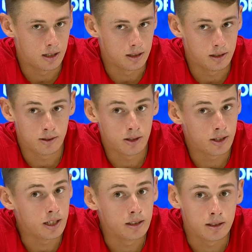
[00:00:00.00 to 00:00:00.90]
it's not
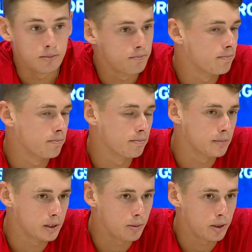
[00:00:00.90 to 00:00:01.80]
easy,
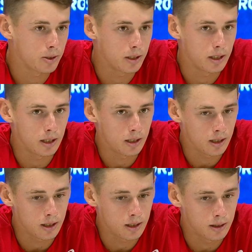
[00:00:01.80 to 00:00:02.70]
especially
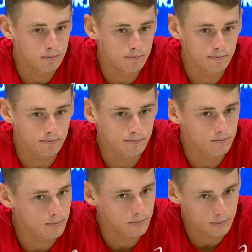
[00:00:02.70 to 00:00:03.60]
for
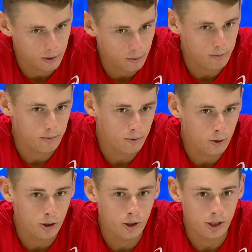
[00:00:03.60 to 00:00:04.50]

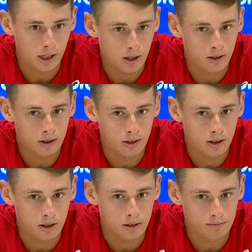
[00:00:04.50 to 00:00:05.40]
her here in
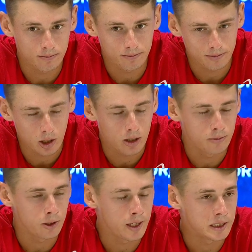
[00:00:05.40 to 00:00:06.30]
a home
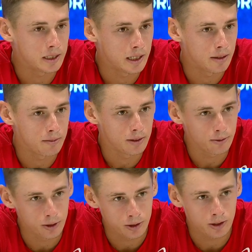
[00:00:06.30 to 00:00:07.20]
Grand Slam,
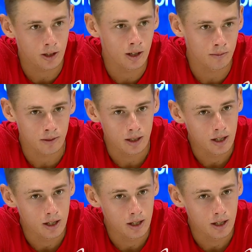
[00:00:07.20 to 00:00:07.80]
first time.